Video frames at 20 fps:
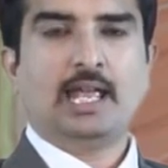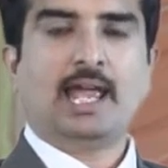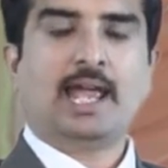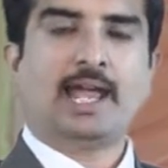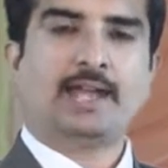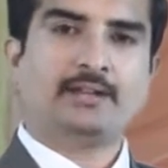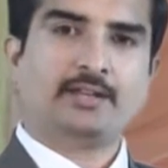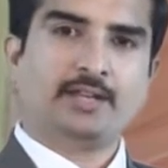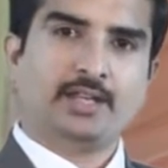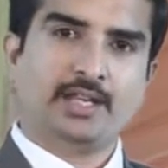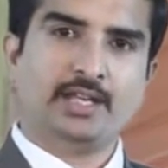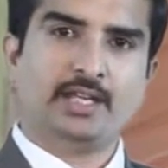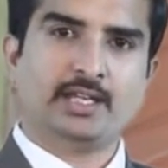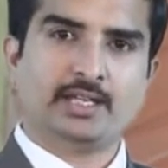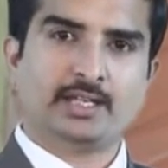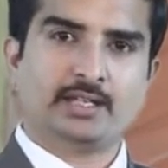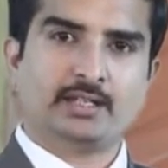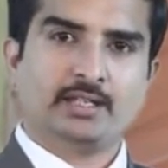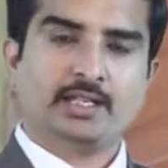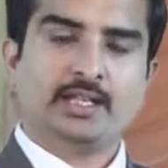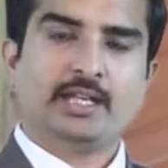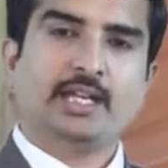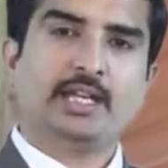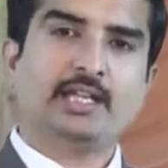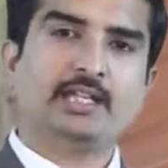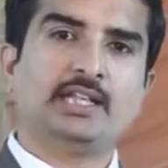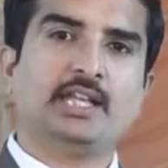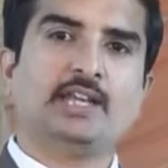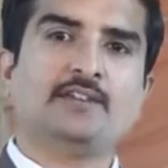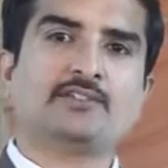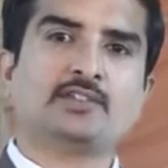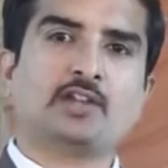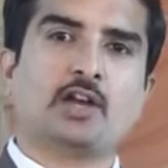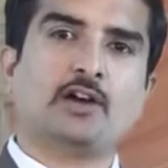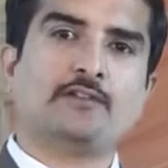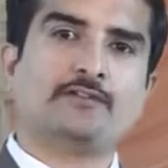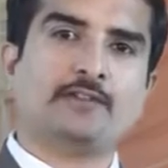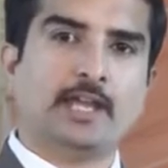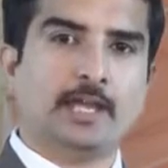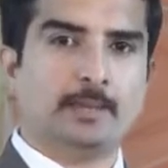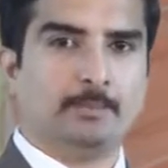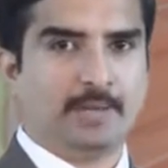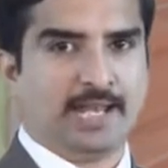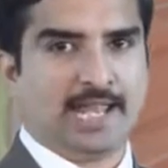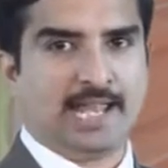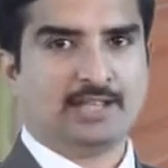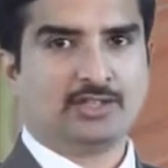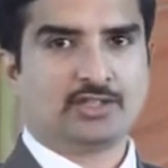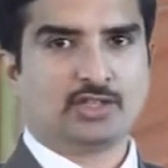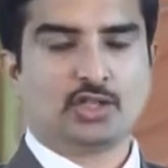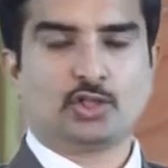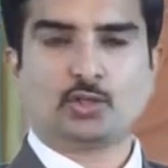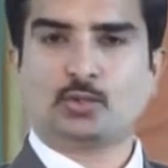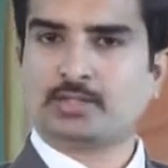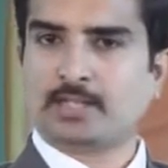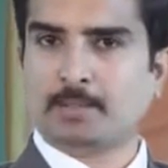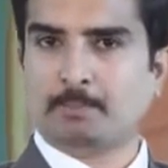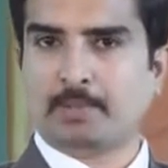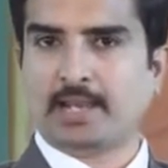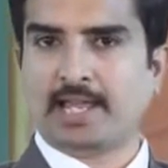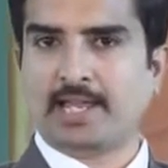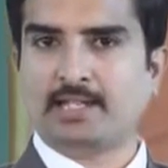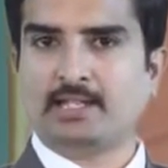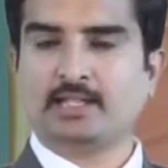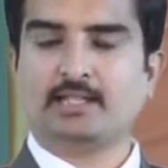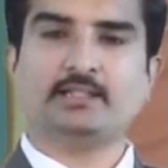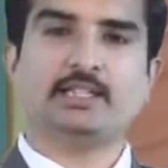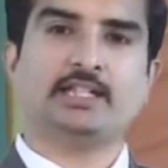And here it gives off a branch to supply